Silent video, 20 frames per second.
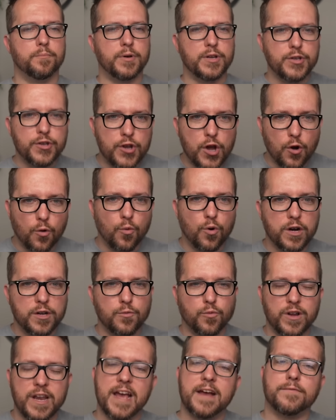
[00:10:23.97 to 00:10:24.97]
But no
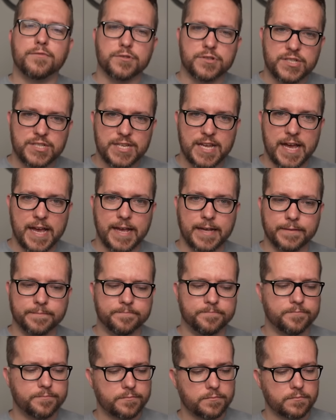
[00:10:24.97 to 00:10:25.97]
one would ever
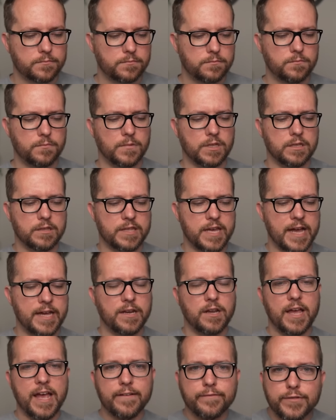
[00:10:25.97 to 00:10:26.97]
say
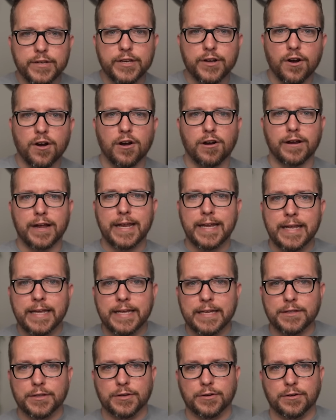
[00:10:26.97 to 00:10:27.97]
that FDR and
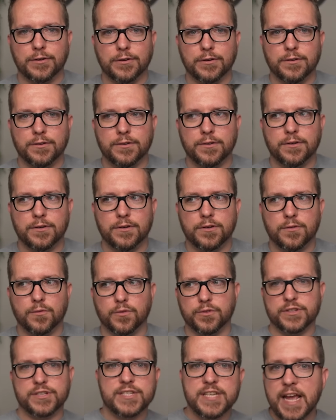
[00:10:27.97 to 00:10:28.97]
Hitler
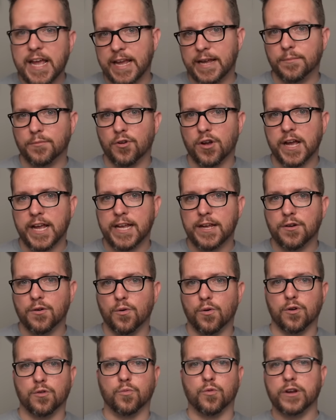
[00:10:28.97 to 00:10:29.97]
were the same, right?
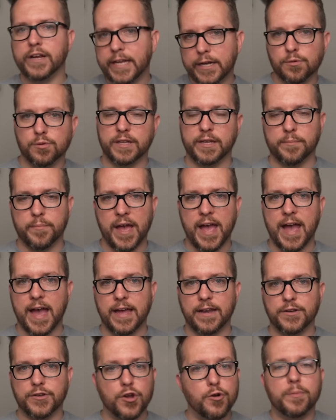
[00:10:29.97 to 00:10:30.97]
Or were equally
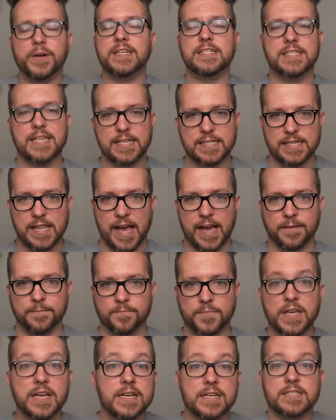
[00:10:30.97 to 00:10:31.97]
bad. Nobody says that.
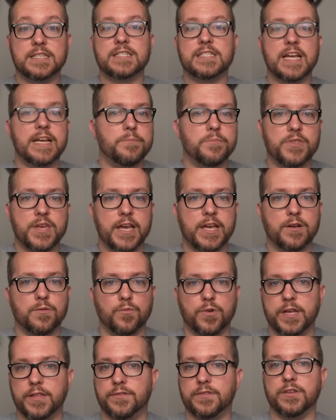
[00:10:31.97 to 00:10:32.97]
It's the same thing
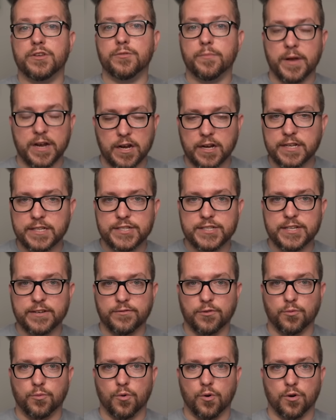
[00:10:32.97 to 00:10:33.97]
with the American
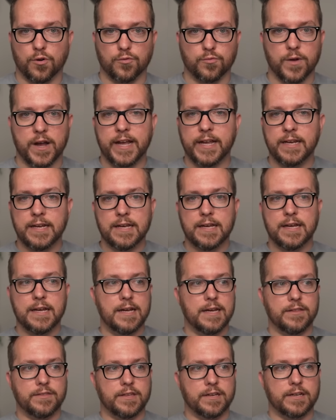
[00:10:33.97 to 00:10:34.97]
Civil War, right?
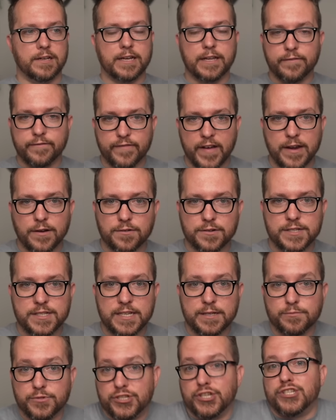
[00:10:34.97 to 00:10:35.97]
The
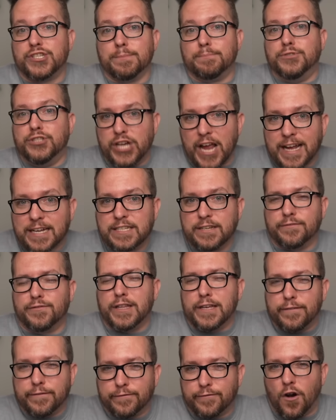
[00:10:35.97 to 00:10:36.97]
Confederacy was just
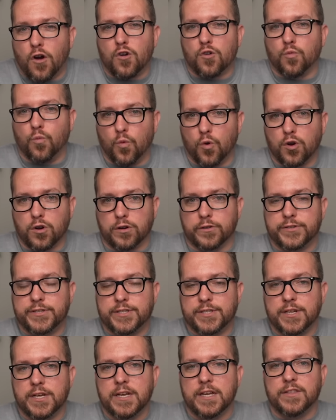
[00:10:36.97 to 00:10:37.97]
objectively far
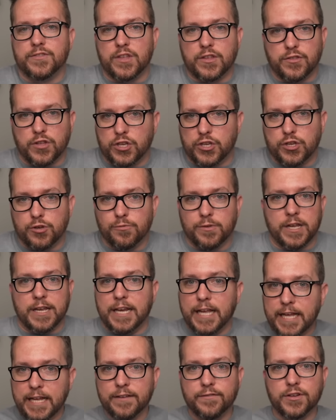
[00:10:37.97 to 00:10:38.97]
worse than the
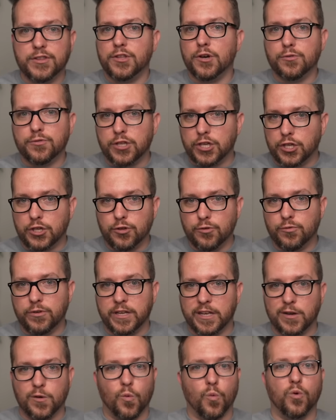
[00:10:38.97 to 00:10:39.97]
Union, even though the
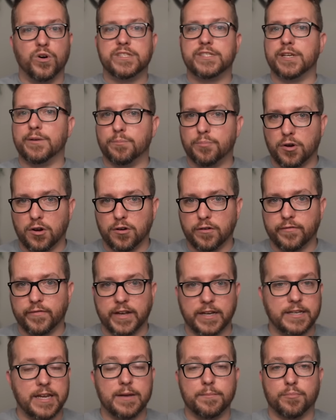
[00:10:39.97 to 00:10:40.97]
Union wasn't
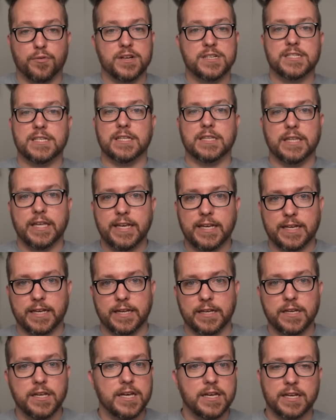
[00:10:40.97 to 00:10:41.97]
perfect. And President
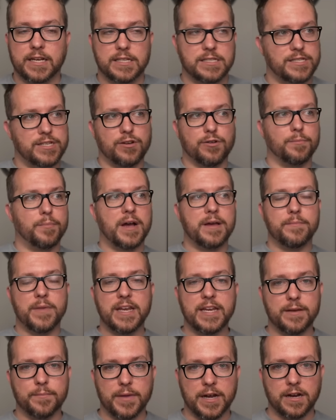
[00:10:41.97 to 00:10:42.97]
Lincoln, considered by
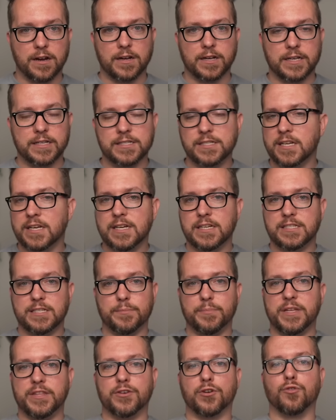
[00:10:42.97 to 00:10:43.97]
many Americans
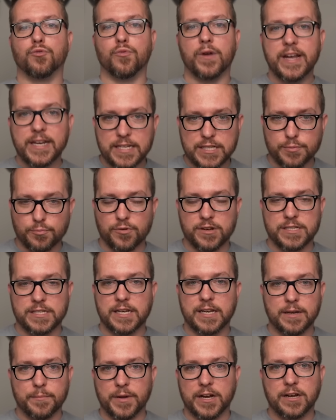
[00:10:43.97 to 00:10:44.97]
to be the greatest
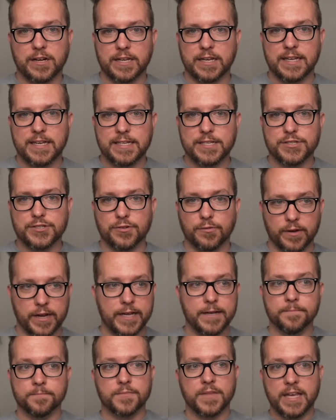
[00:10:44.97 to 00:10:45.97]
president in American
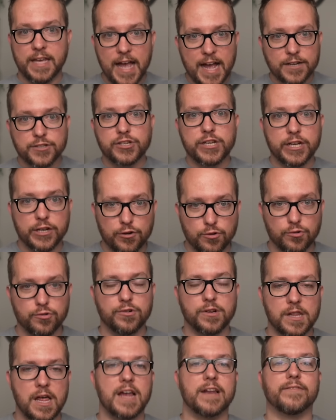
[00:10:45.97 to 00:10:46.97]
history, he actually
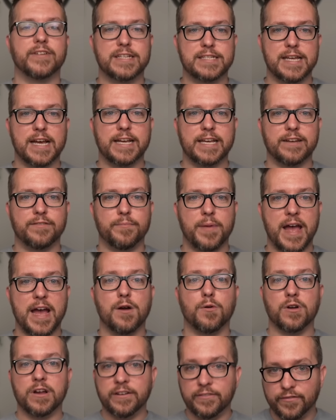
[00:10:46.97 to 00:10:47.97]
accrued a lot of executive
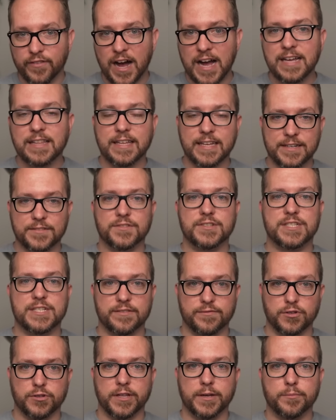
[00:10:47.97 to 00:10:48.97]
power and violated the
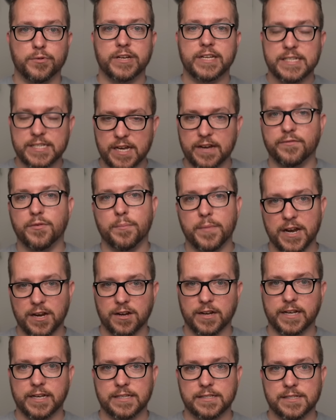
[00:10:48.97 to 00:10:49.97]
civil liberties of
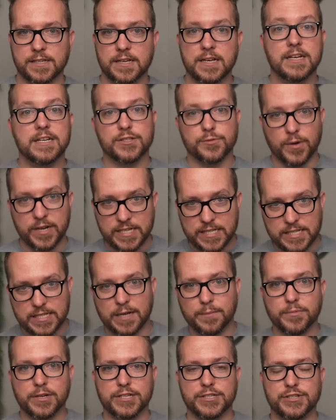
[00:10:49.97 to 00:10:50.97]
Americans. That's why
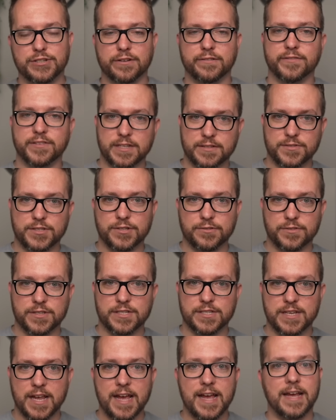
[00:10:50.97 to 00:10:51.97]
some conservatives to
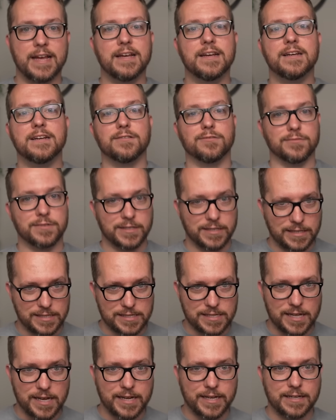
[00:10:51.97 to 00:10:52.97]
this day really
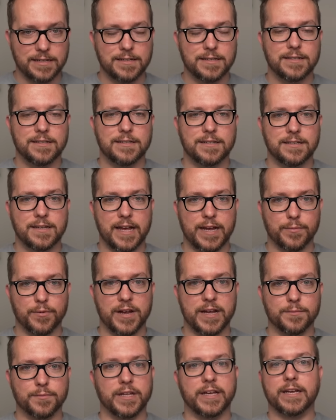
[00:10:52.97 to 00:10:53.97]
dislike
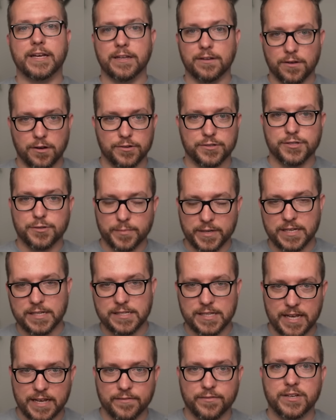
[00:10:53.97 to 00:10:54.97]
Abraham Lincoln, also
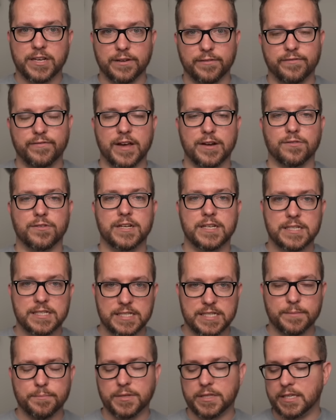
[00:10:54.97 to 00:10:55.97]
because they have Confederate
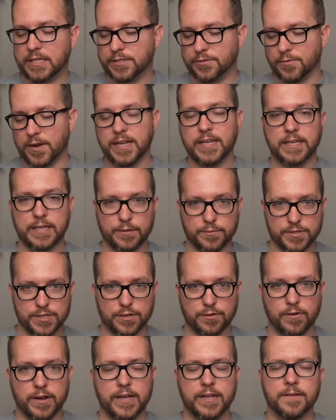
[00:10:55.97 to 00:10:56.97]
sympathies, right? And he was
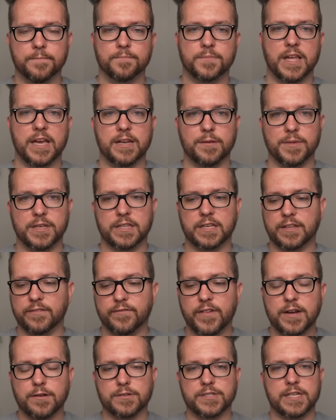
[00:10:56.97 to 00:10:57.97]
the great enemy of the
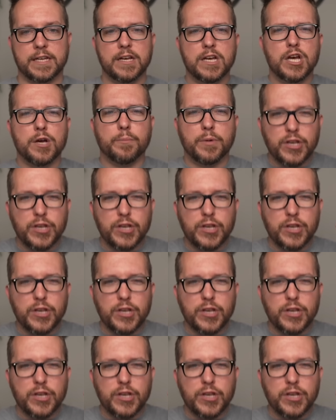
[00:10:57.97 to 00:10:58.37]
Confederacy.